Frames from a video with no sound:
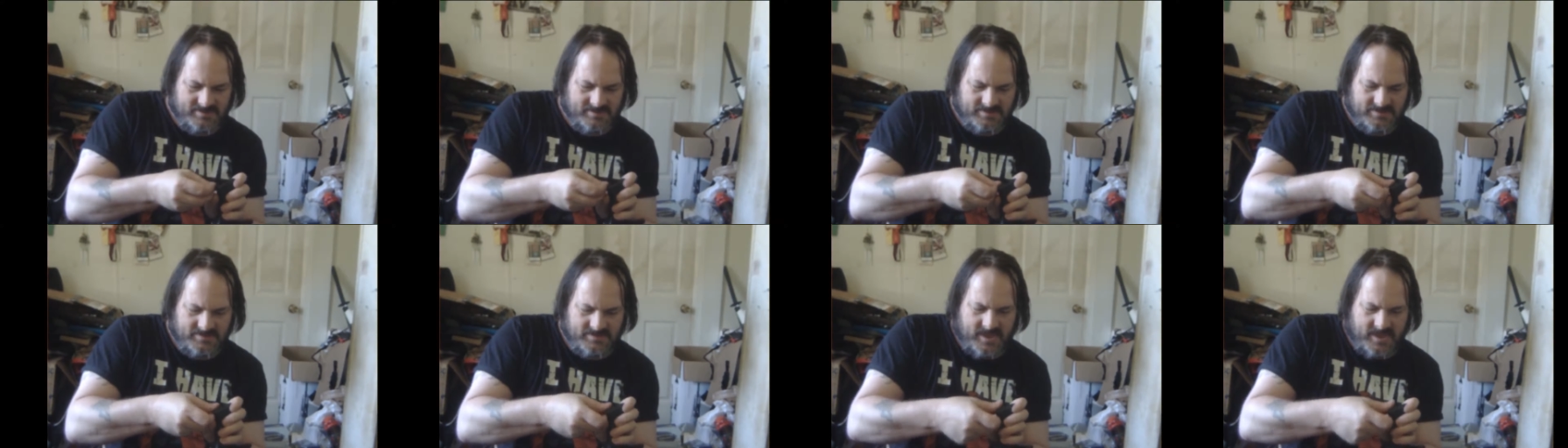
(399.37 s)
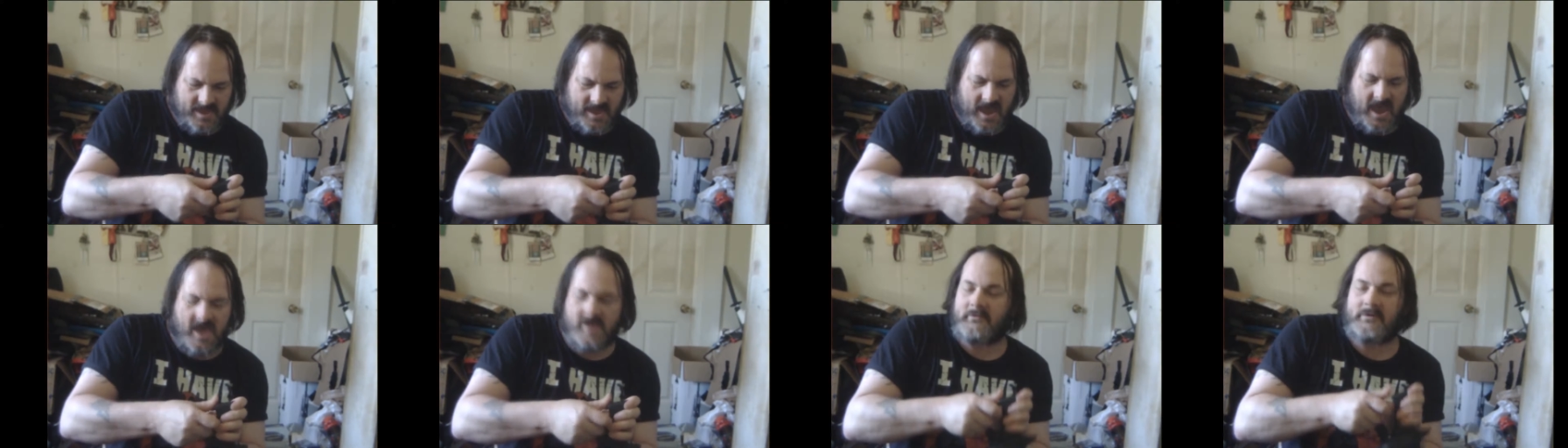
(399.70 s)
yeah,
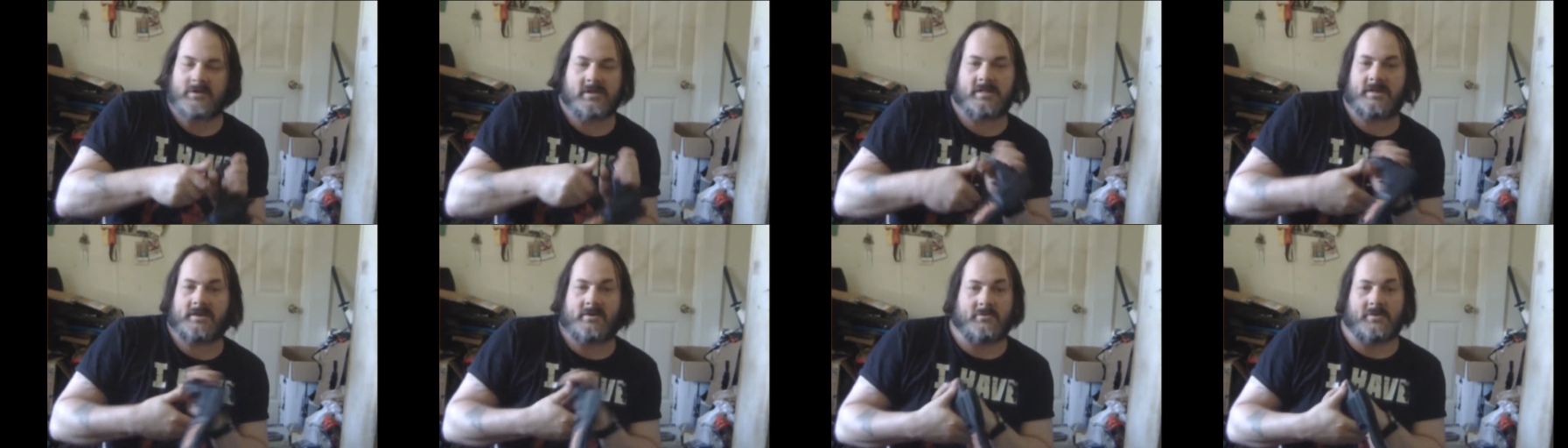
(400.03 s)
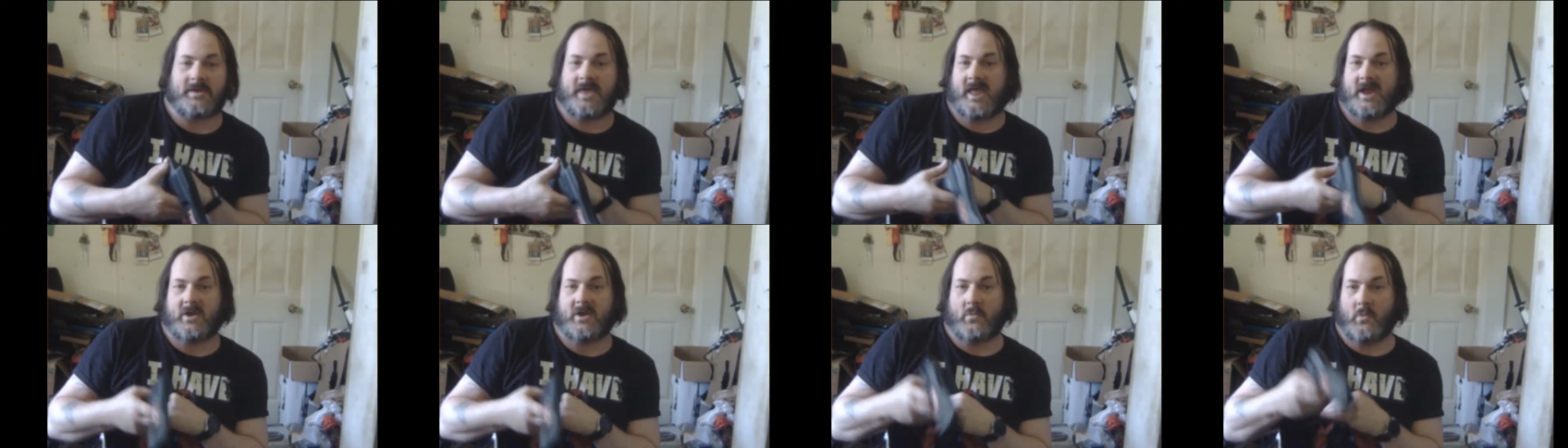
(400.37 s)
I really don't
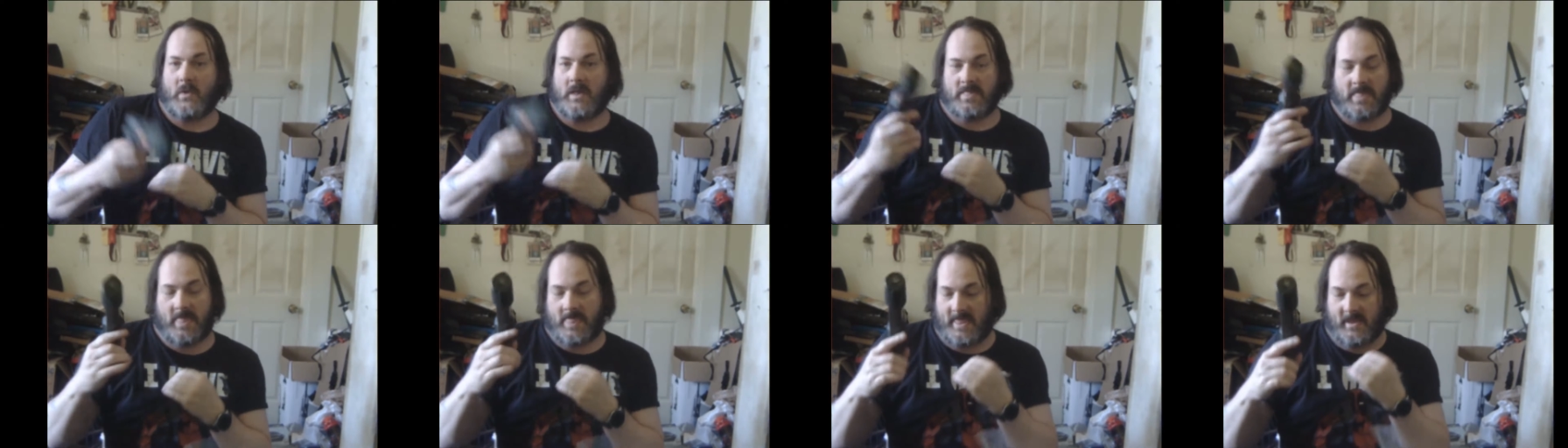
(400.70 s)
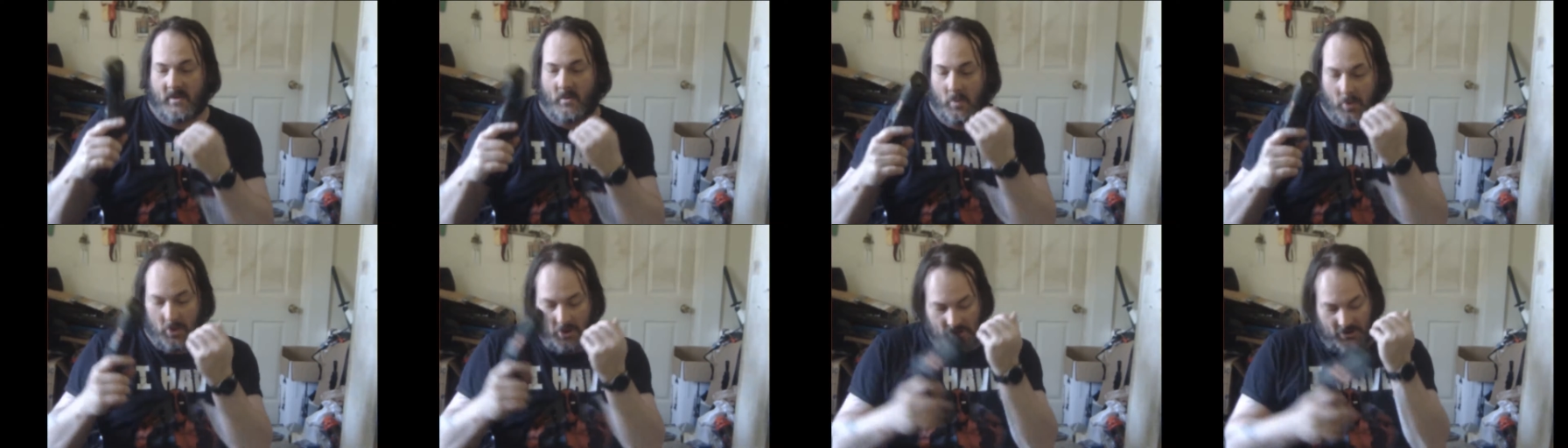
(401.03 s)
care whether they
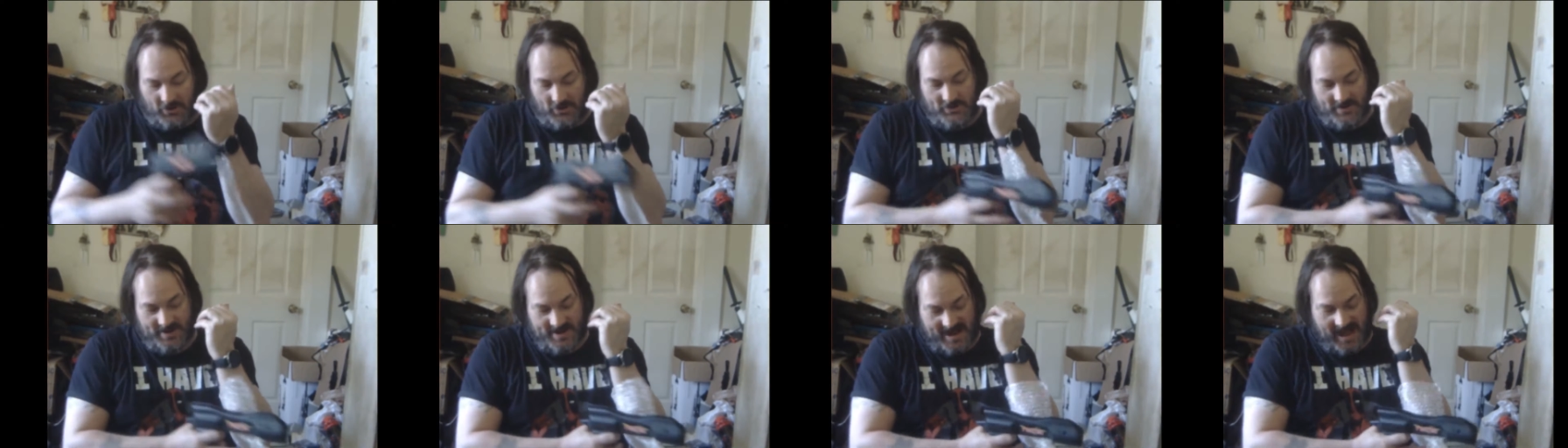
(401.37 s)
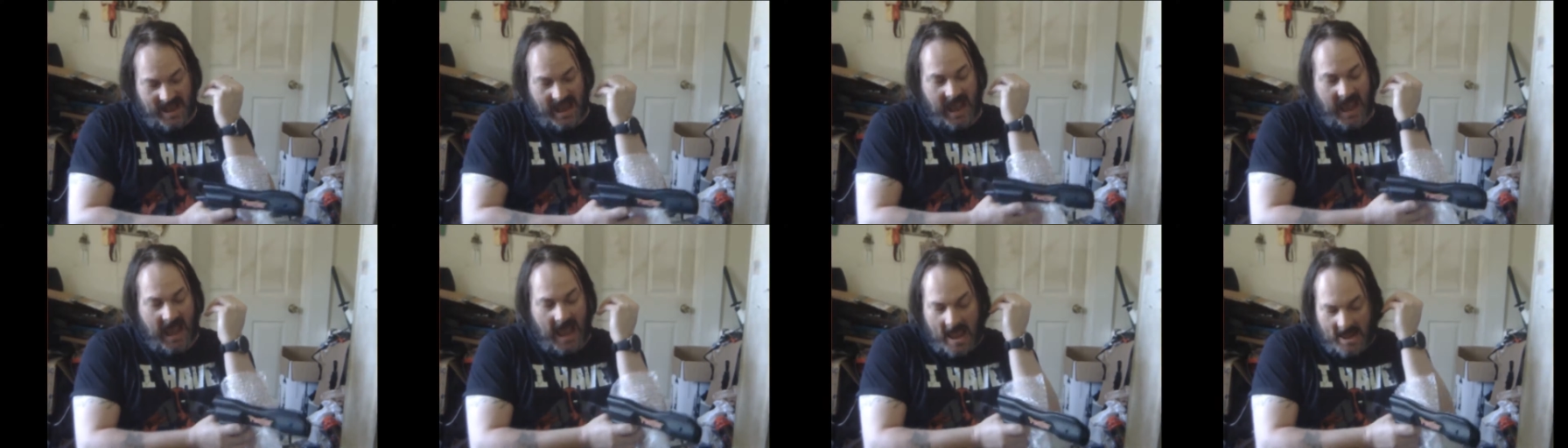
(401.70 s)
work or
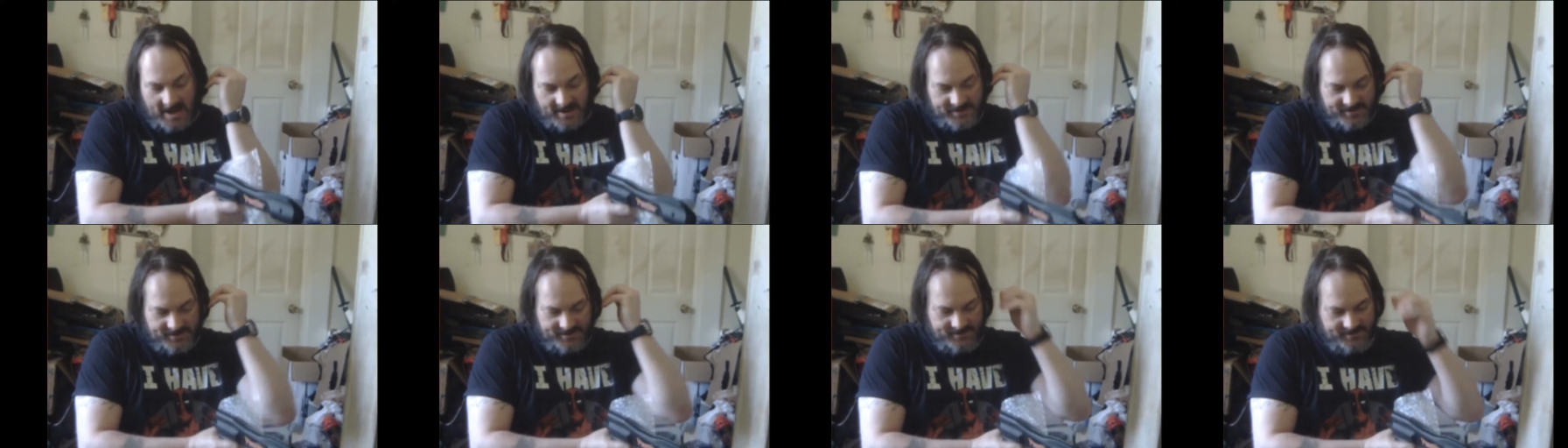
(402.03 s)
not.